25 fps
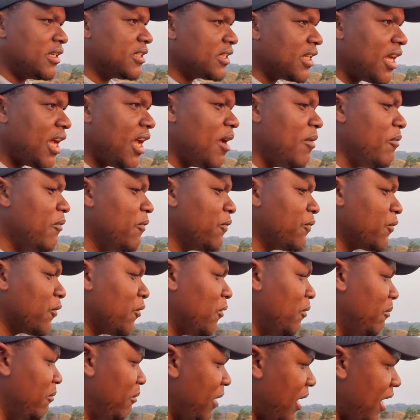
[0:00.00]
Time
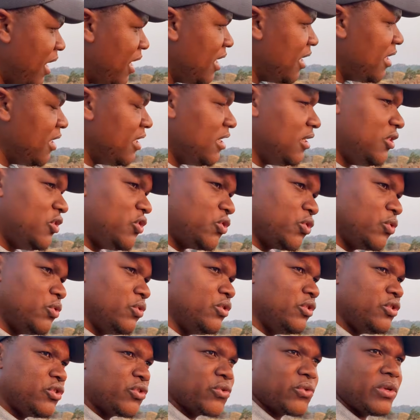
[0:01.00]
from May,
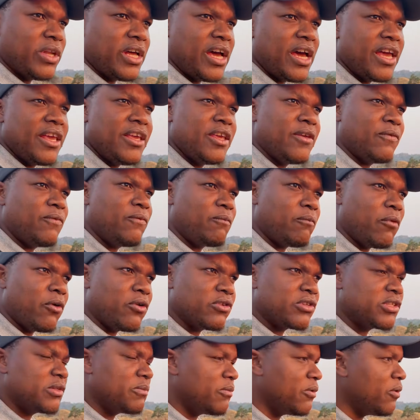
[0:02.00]
June, July if
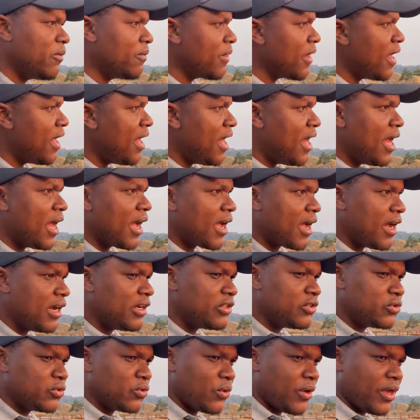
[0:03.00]
possible,
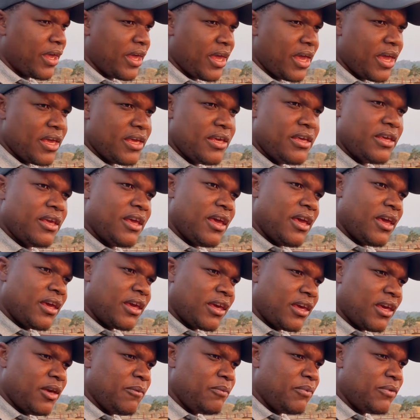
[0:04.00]
cut your hay,
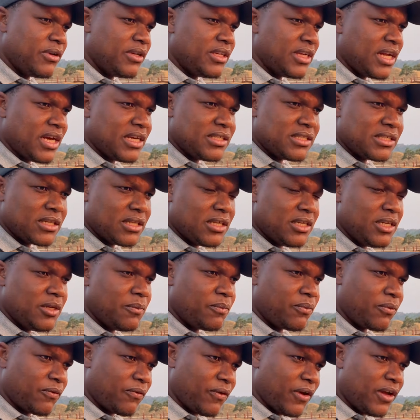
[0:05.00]
keep it nicely,
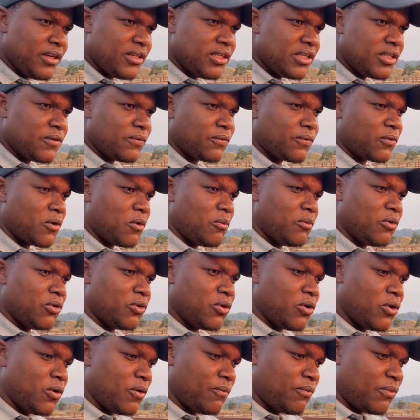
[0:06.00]
prevent it from
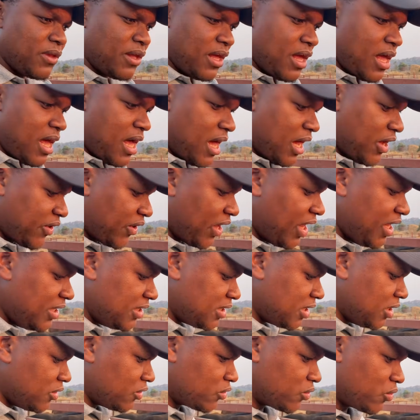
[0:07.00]

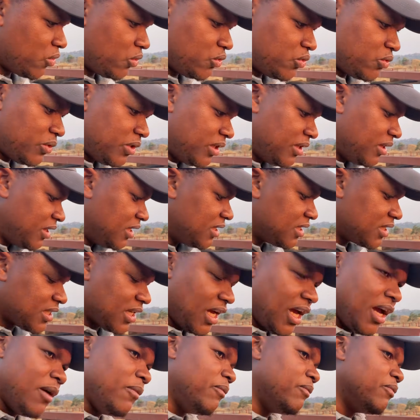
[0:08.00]
rains, and so during this
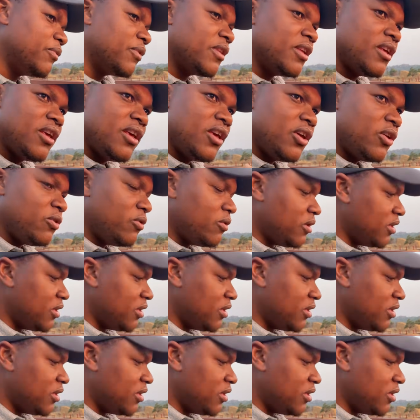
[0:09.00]
time you're